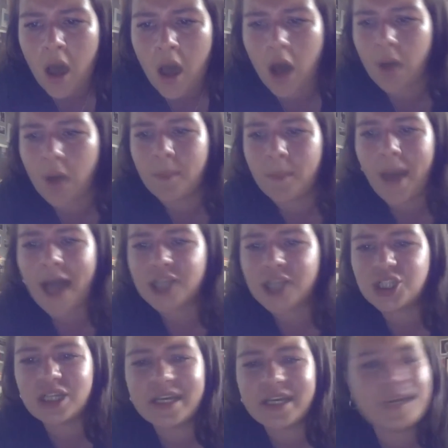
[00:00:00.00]

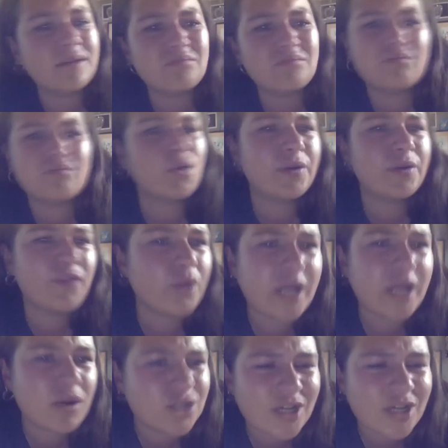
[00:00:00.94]
Actually, we've
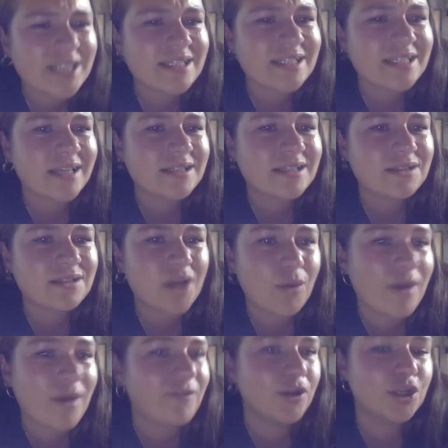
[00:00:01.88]
already addressed this.
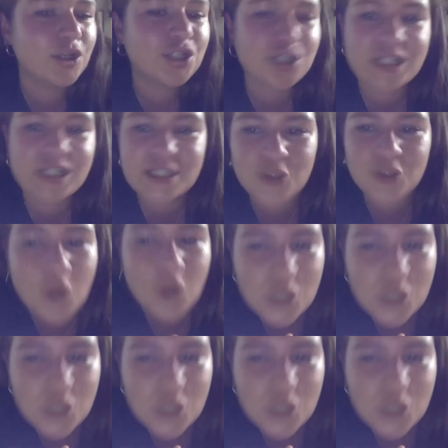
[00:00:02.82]
A revolution is not a